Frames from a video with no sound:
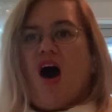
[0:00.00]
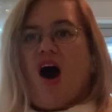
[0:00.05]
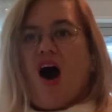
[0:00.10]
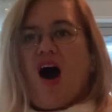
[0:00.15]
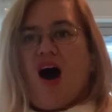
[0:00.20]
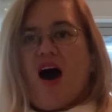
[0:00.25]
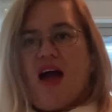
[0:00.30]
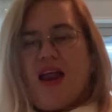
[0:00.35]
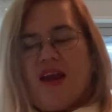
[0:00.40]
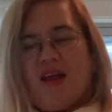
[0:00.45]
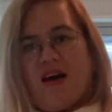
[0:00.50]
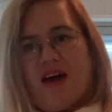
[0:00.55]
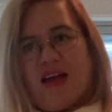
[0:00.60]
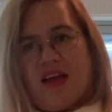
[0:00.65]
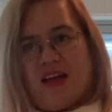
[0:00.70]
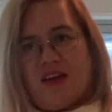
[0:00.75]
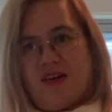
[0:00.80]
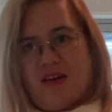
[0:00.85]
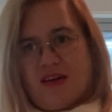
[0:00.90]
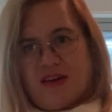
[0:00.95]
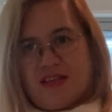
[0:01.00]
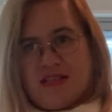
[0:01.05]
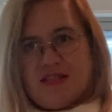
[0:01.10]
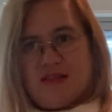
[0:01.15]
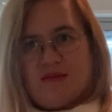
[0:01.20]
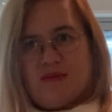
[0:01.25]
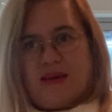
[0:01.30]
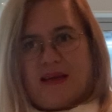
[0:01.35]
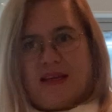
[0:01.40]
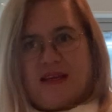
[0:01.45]
I like a nice
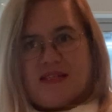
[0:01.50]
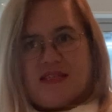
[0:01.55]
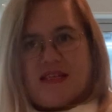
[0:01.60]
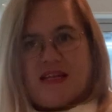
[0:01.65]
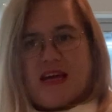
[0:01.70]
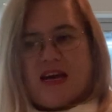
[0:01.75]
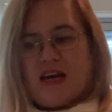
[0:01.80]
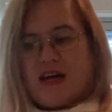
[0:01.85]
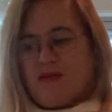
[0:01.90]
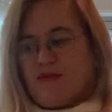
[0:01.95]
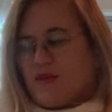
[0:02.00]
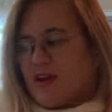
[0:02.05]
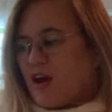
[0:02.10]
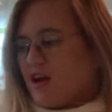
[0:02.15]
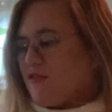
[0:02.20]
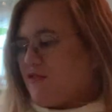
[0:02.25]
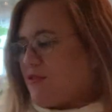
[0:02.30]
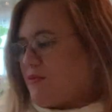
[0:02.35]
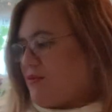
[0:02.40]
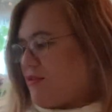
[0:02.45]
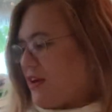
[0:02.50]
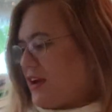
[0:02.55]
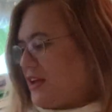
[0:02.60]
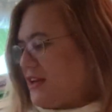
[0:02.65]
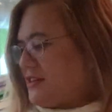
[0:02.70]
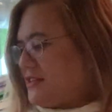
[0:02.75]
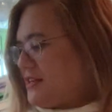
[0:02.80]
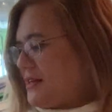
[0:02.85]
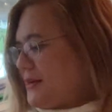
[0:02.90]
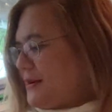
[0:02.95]
sweet loaf of bread,
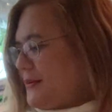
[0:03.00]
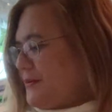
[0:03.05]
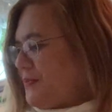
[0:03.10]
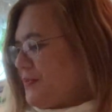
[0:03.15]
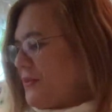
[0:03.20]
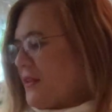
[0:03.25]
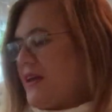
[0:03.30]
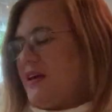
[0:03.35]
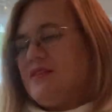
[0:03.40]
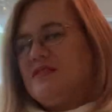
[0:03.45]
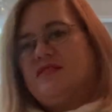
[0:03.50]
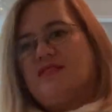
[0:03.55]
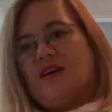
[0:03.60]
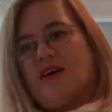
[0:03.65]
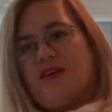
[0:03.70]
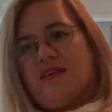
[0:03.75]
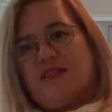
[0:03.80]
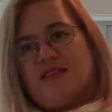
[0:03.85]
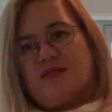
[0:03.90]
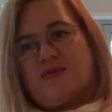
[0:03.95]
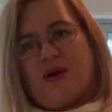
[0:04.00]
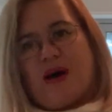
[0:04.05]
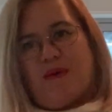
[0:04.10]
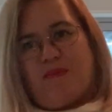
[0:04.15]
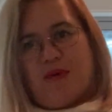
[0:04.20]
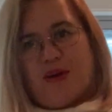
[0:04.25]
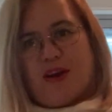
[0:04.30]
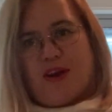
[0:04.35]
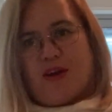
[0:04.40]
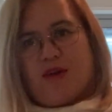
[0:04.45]
so that's why I
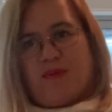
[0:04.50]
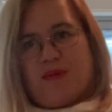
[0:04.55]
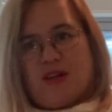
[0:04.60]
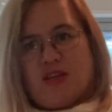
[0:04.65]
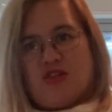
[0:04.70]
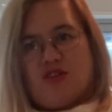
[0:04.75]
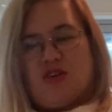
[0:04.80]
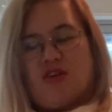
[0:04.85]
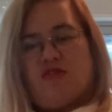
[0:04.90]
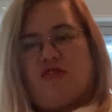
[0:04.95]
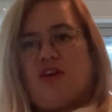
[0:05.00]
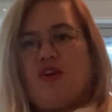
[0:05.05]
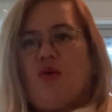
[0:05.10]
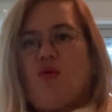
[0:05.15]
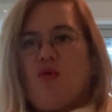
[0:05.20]
put a little bit of sugar in.